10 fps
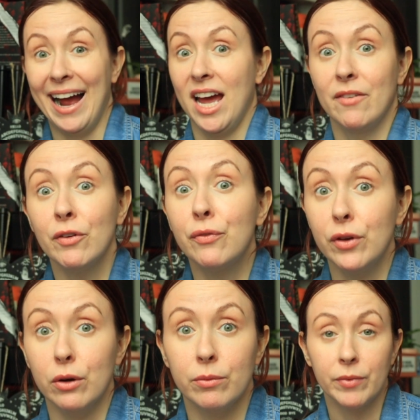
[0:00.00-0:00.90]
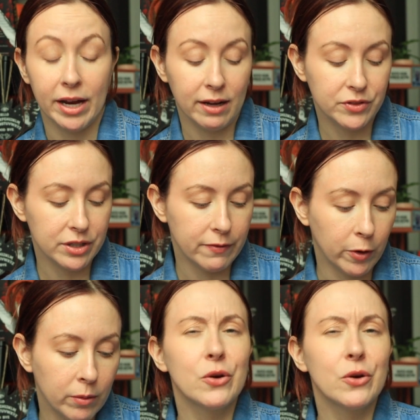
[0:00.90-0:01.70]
I have a few. I have several.